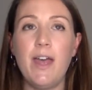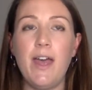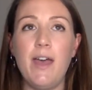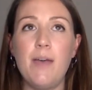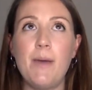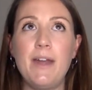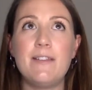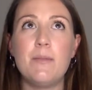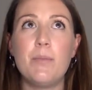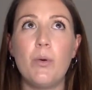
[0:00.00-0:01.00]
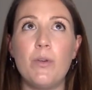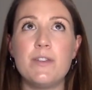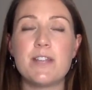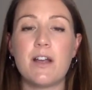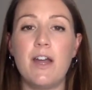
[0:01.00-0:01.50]
um, and it's important
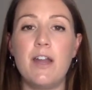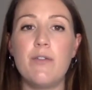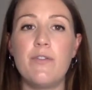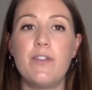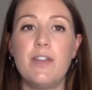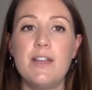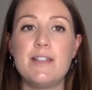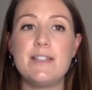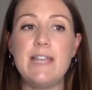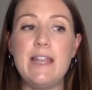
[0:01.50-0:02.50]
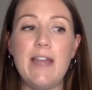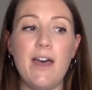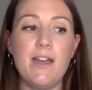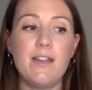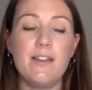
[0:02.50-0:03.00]
to kind of see that
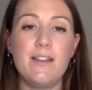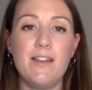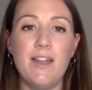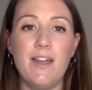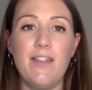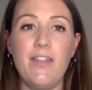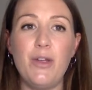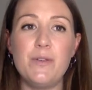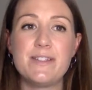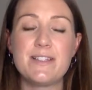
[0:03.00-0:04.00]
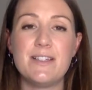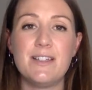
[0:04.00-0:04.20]
that those